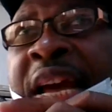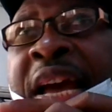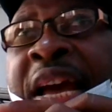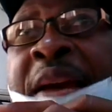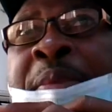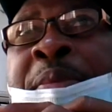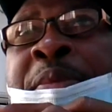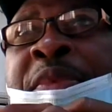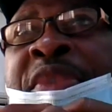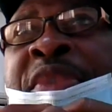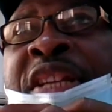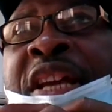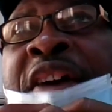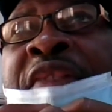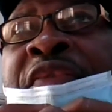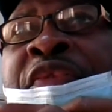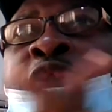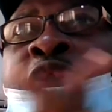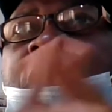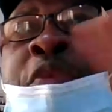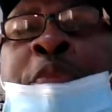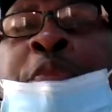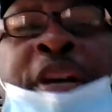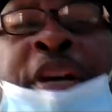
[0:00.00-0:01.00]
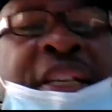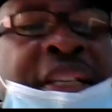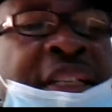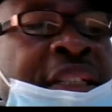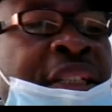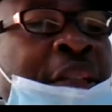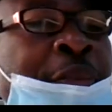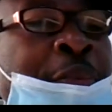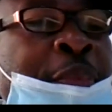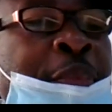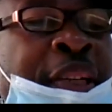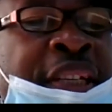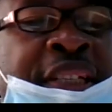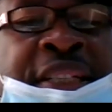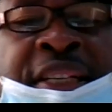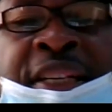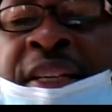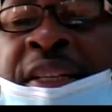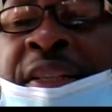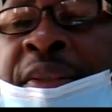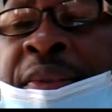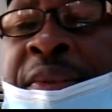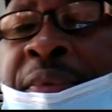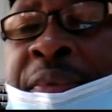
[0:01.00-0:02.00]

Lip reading: times have you participated?